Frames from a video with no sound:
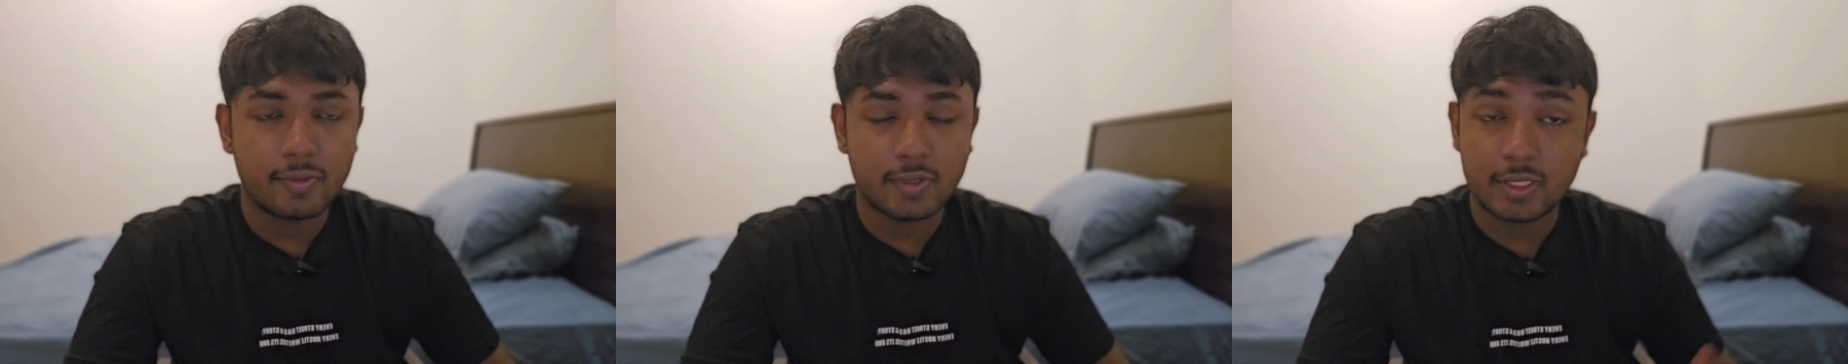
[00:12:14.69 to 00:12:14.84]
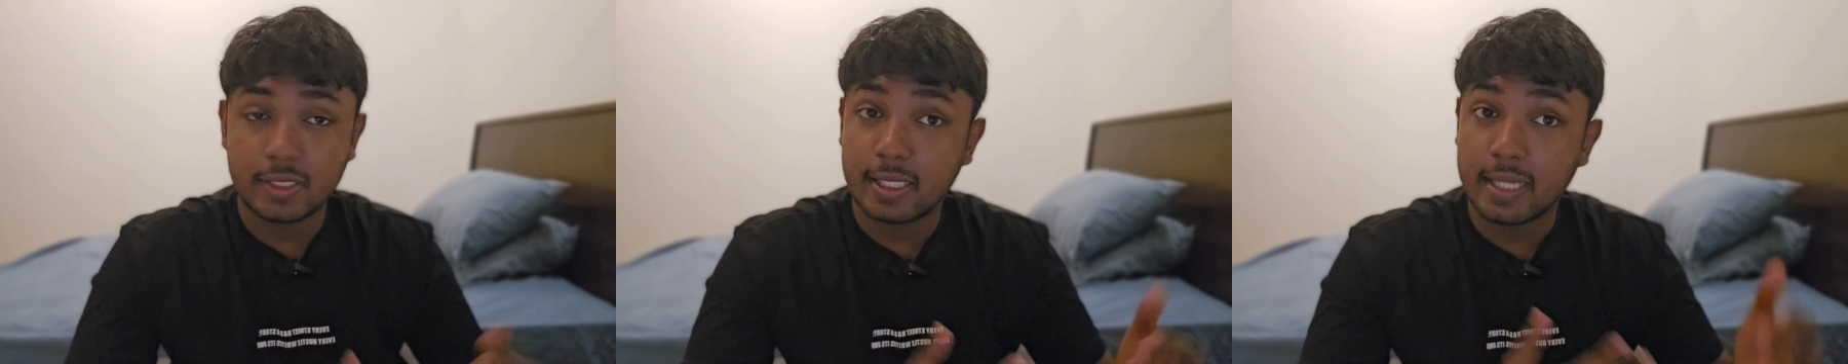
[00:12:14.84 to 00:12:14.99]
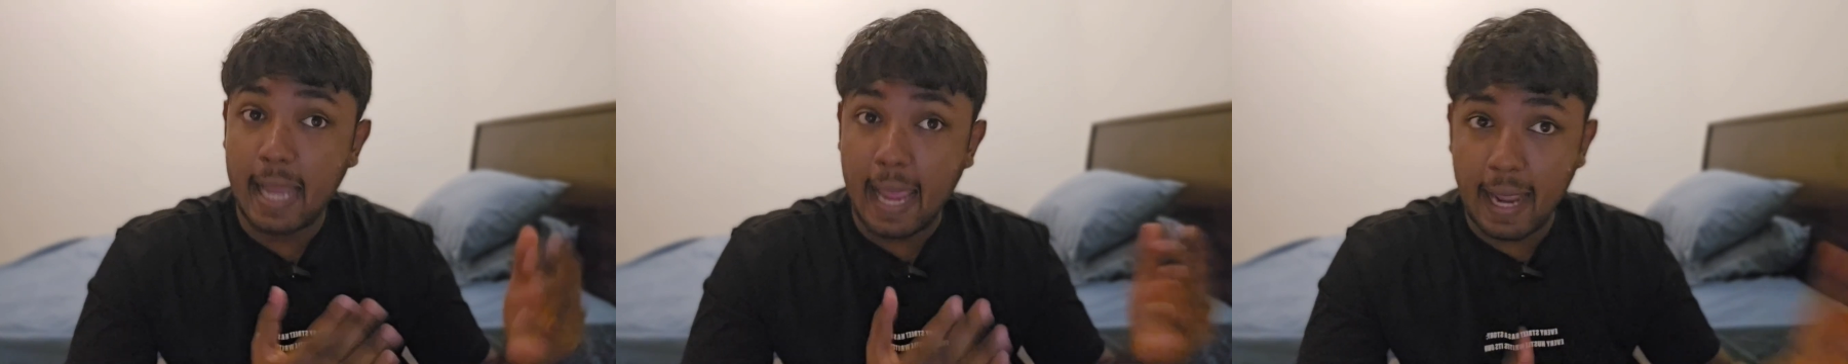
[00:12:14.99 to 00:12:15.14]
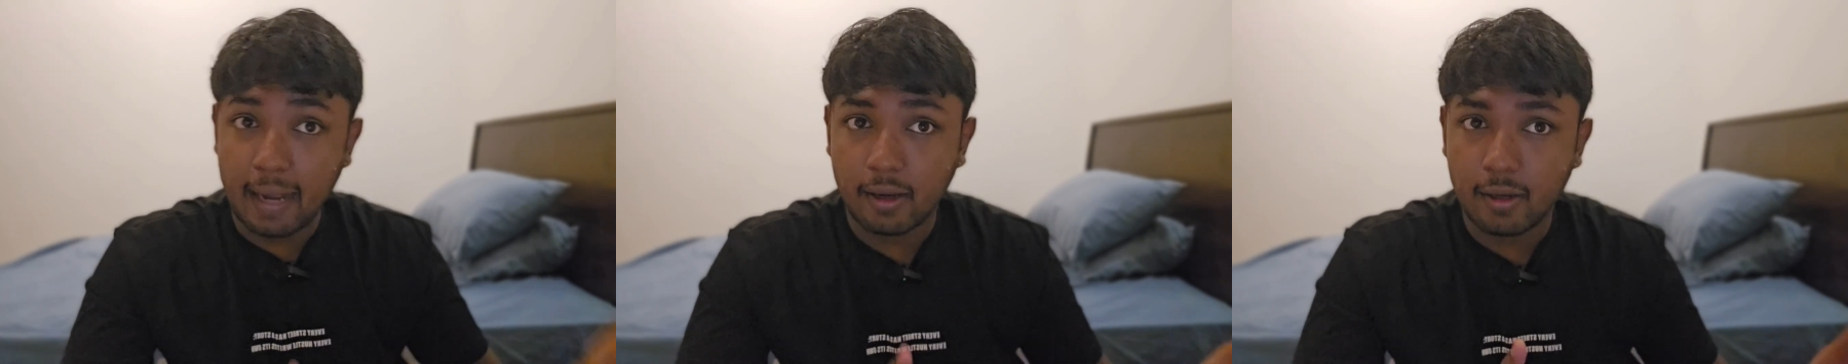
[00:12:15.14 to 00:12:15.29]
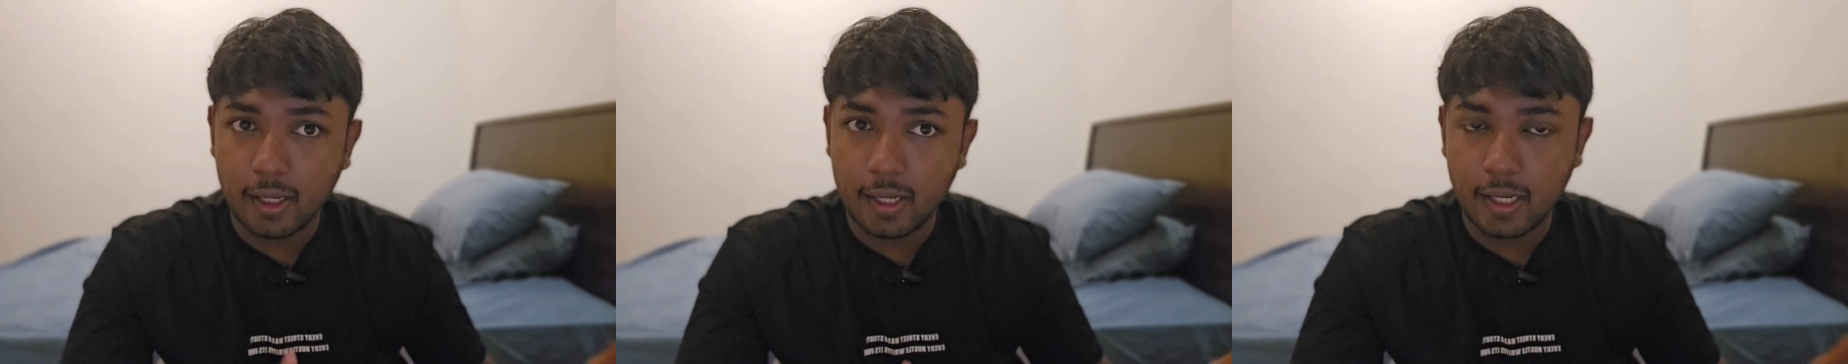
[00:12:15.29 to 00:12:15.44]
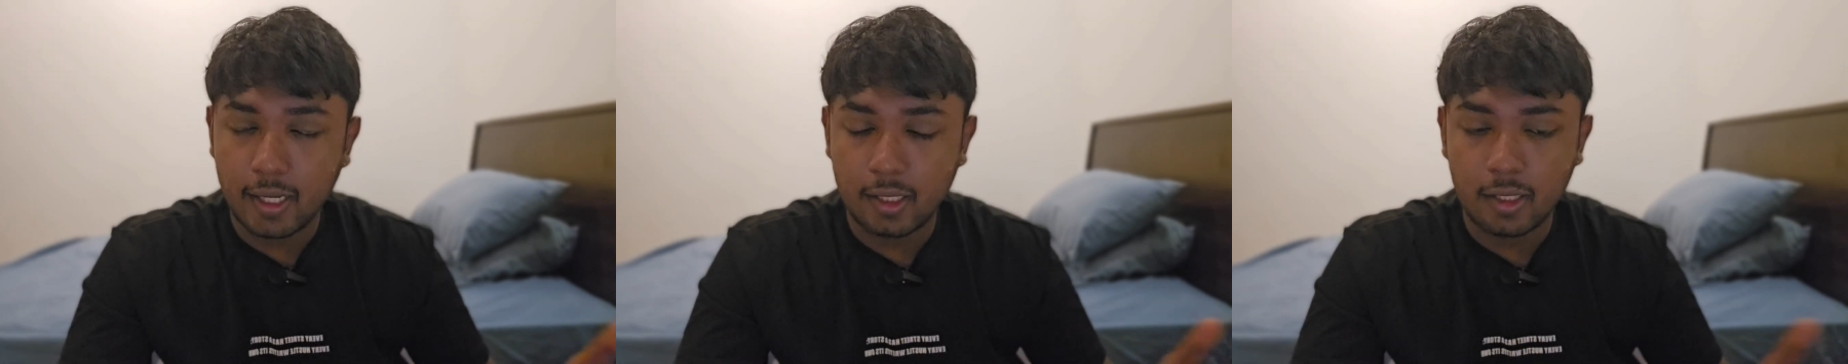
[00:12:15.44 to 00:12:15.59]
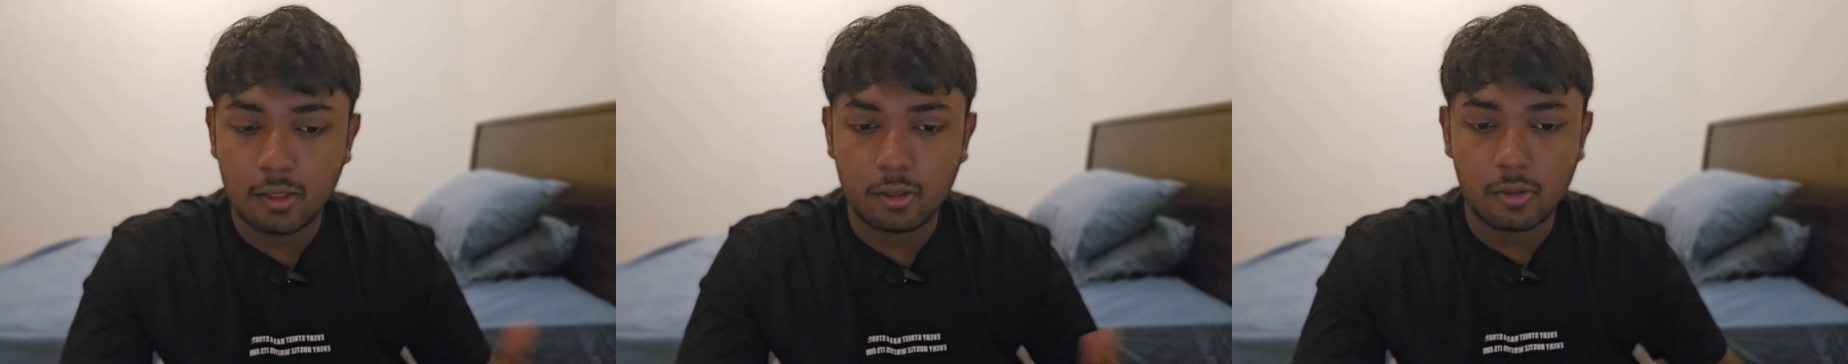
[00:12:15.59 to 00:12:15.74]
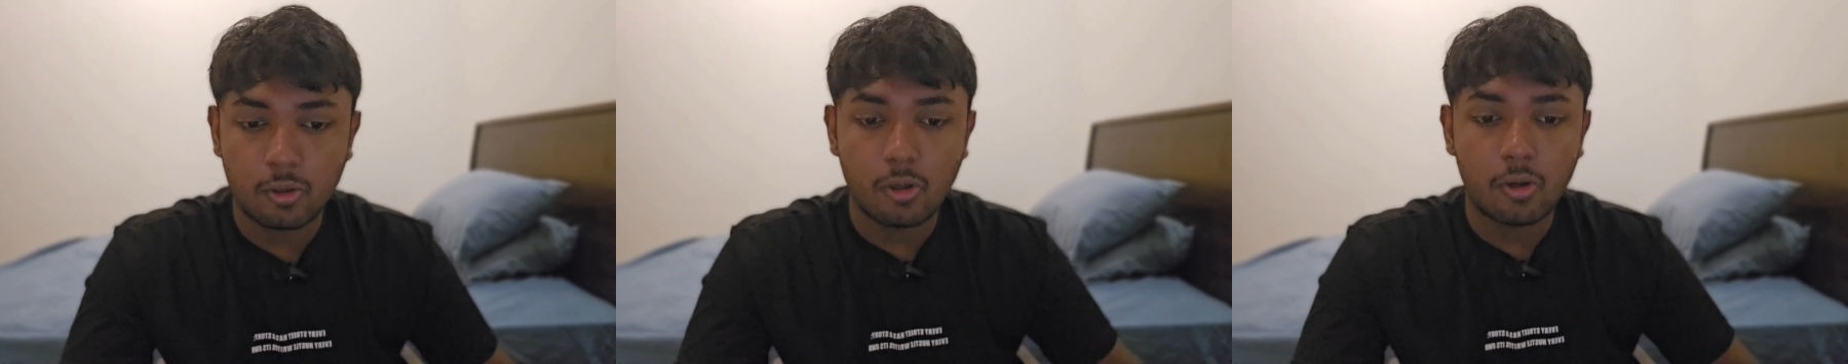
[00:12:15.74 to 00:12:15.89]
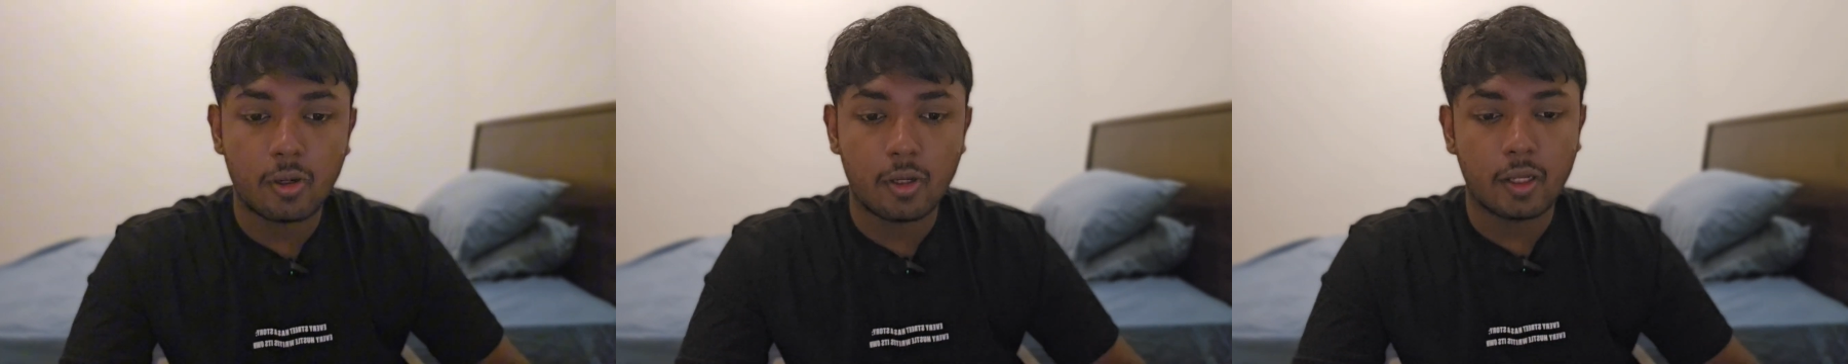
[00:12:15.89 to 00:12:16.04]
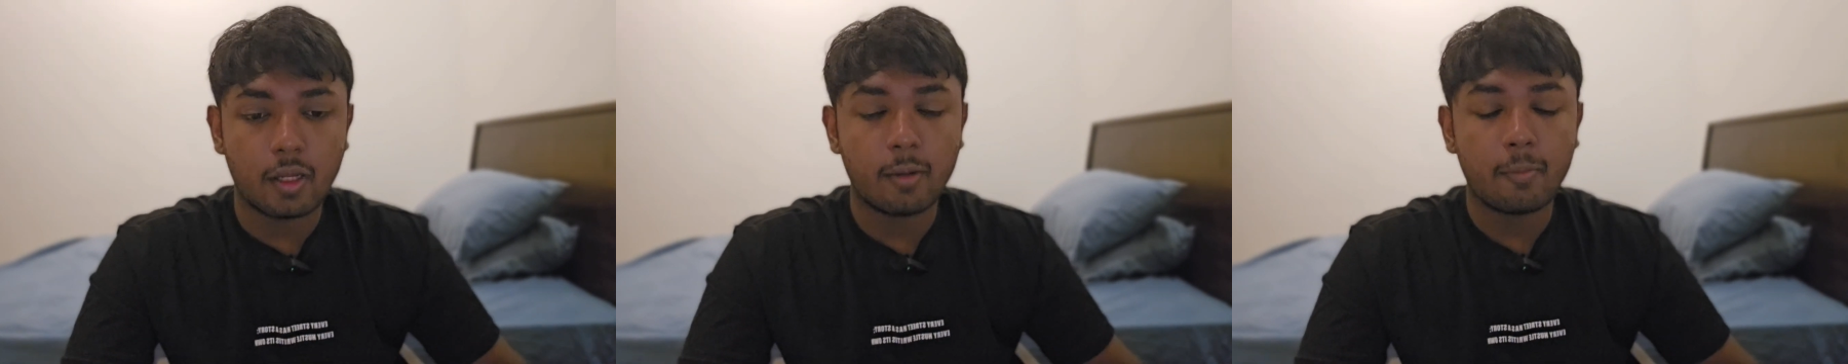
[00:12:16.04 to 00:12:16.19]
which is an aggregated
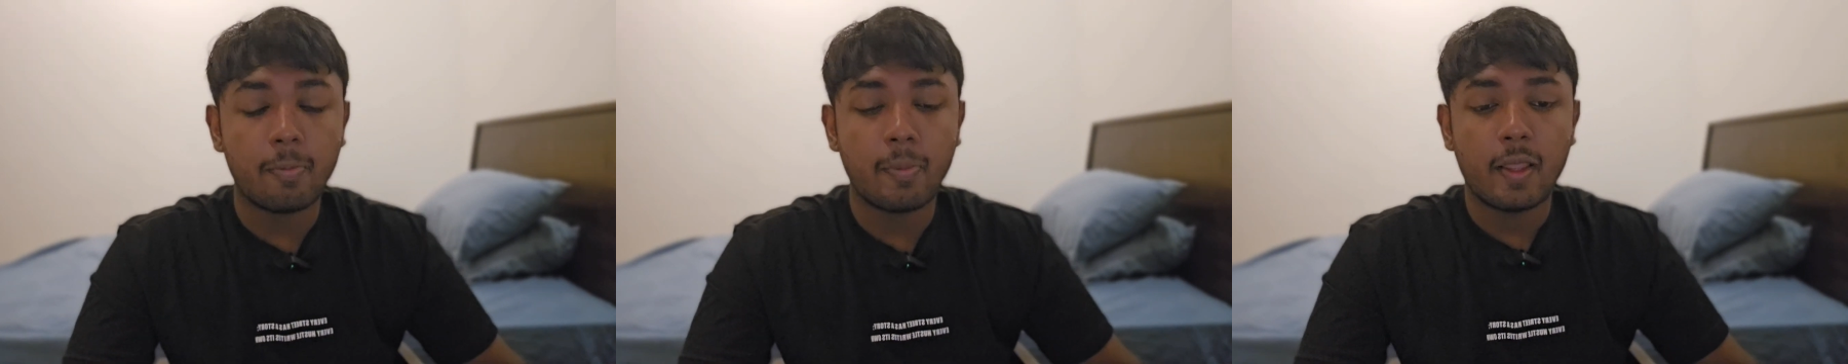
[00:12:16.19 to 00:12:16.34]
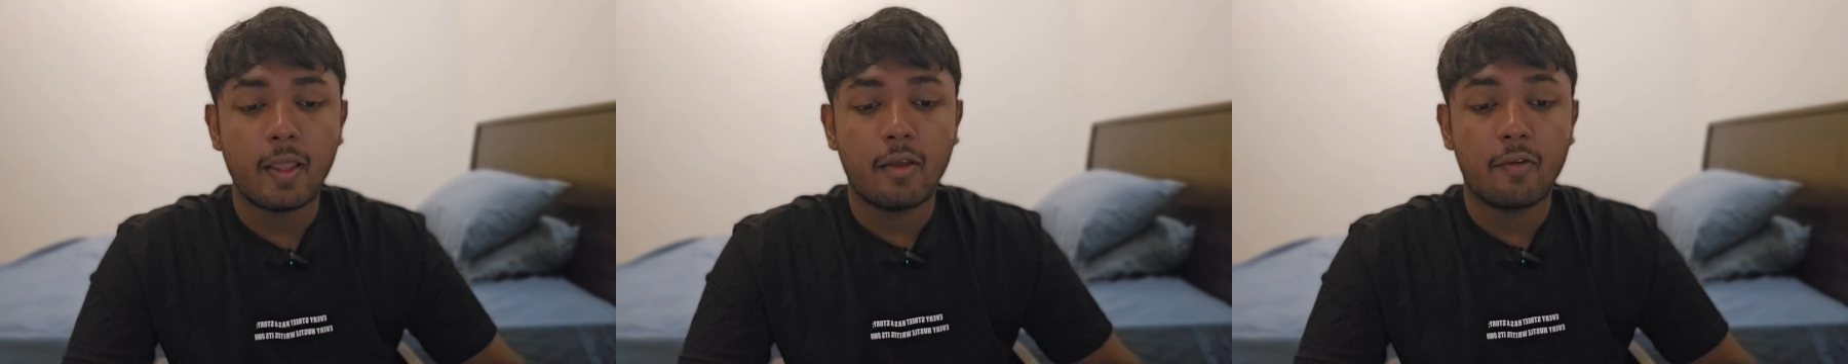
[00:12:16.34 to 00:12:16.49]
token,